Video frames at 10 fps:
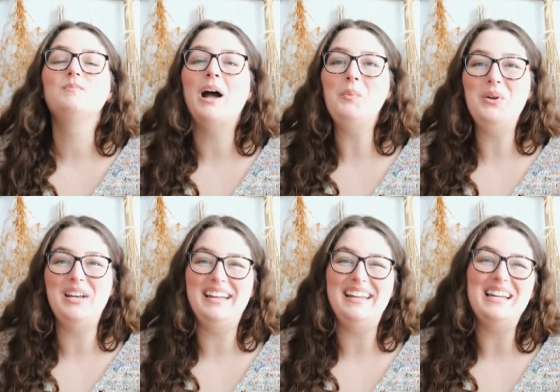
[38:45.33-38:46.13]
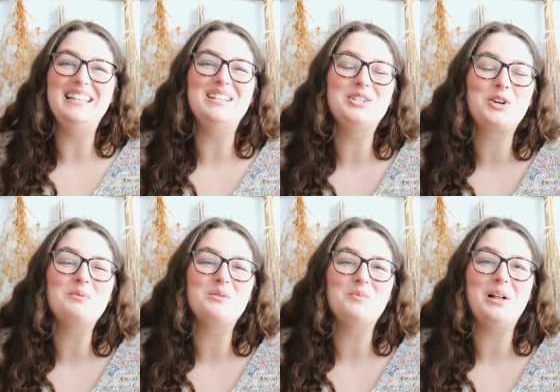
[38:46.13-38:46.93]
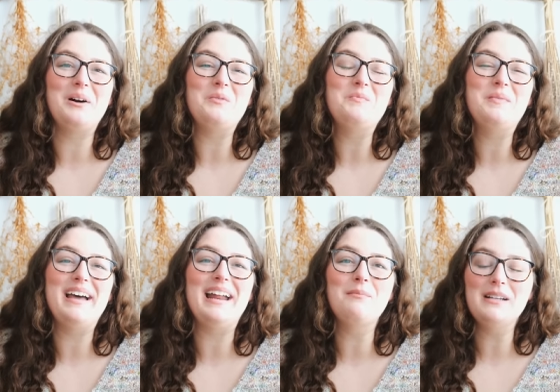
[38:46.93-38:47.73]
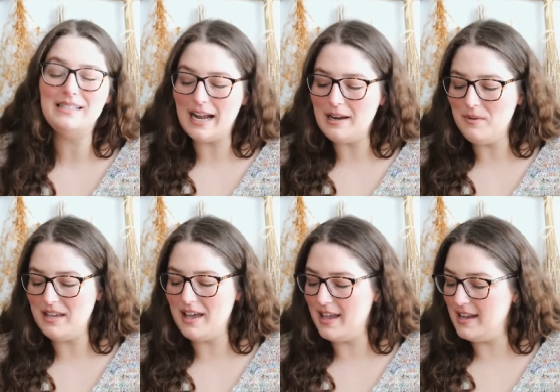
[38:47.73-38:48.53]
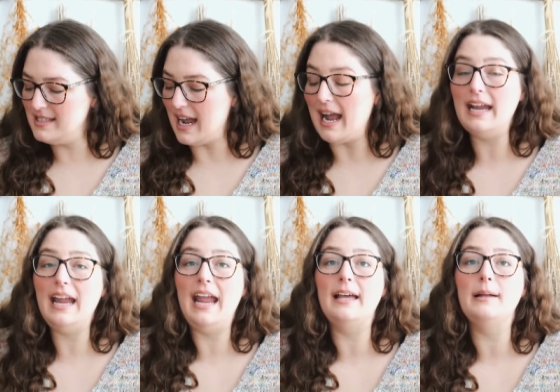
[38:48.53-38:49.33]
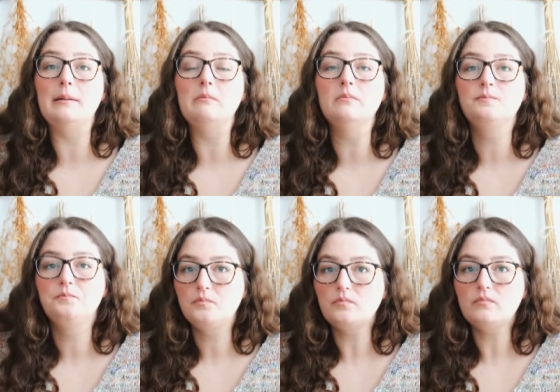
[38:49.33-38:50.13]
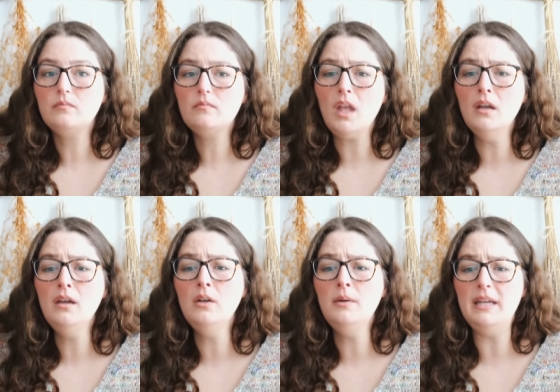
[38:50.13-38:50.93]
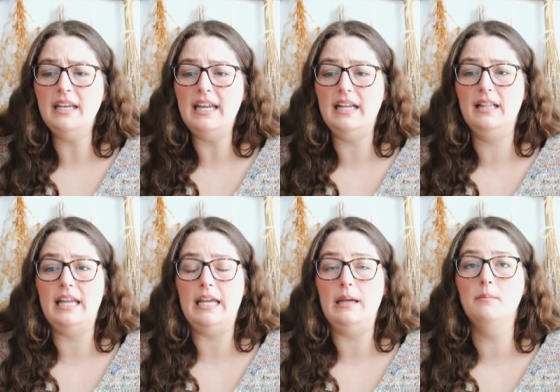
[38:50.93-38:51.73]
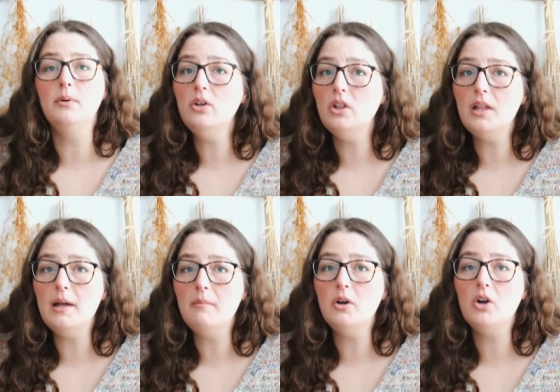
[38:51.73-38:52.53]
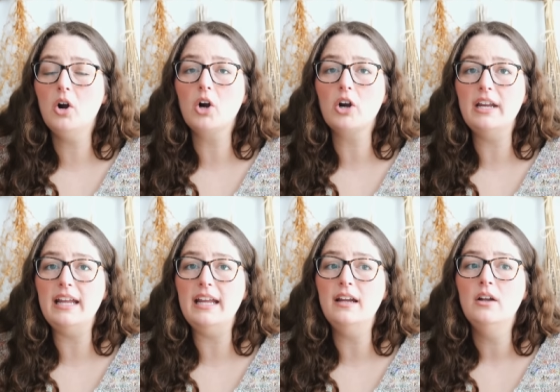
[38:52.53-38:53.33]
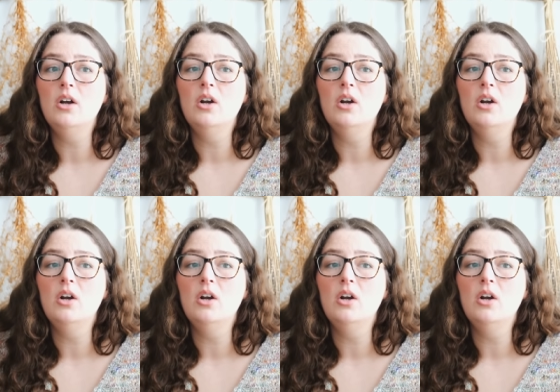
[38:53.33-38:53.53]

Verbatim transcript: I'll put it in the description below, but I'm excited because I am going to be knitting the book club cardi